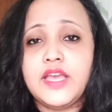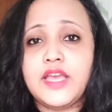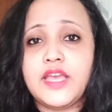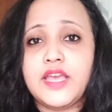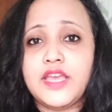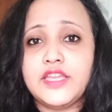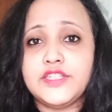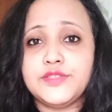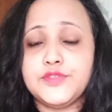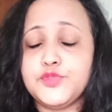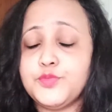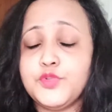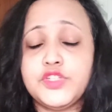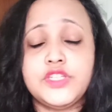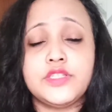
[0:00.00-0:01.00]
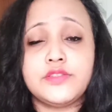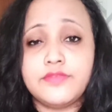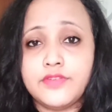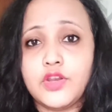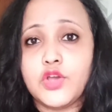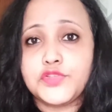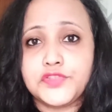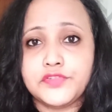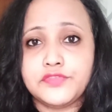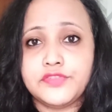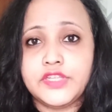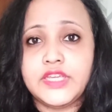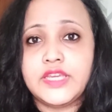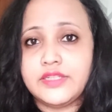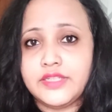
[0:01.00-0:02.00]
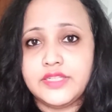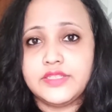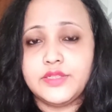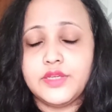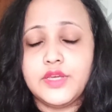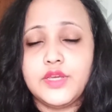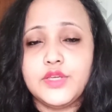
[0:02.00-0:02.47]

and Buddhist philosophy in it.